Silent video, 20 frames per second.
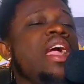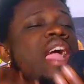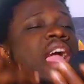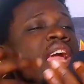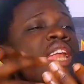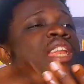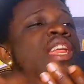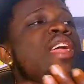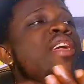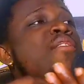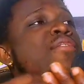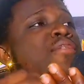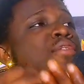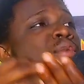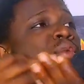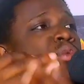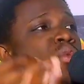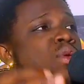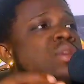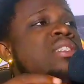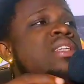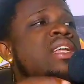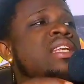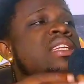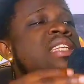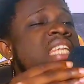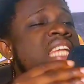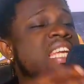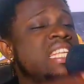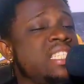And if you want the
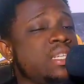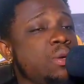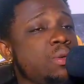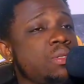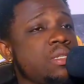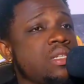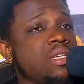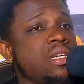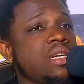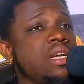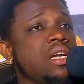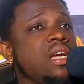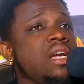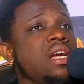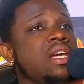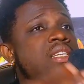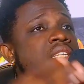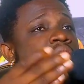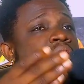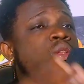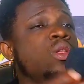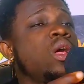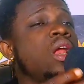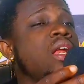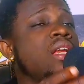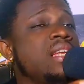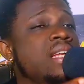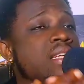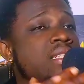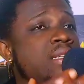details, the
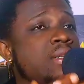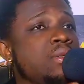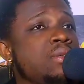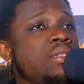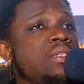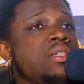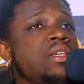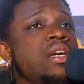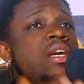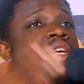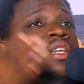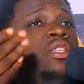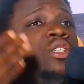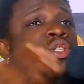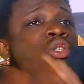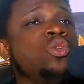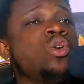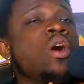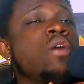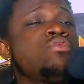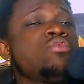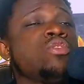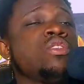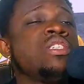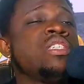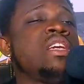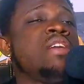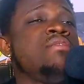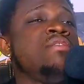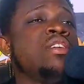dollar details, you have to
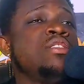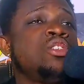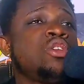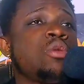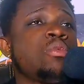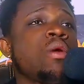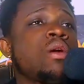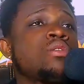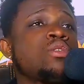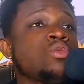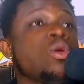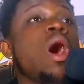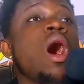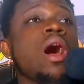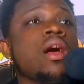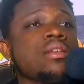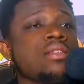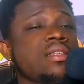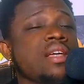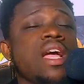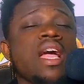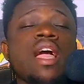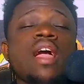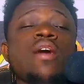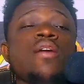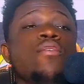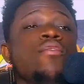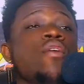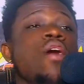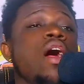give the job to us
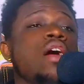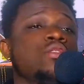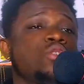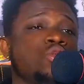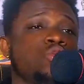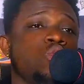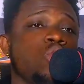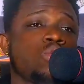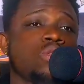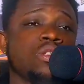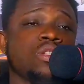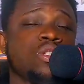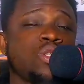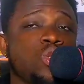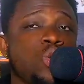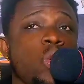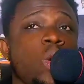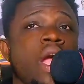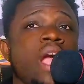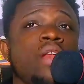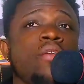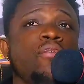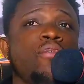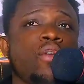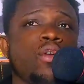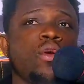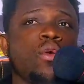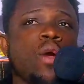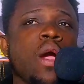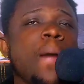for us to what do it
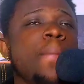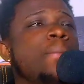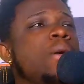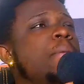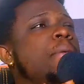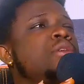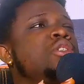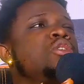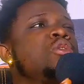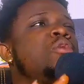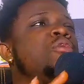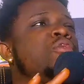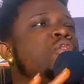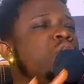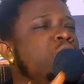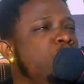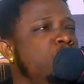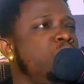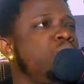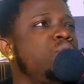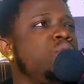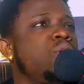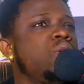for you, a proper job for you.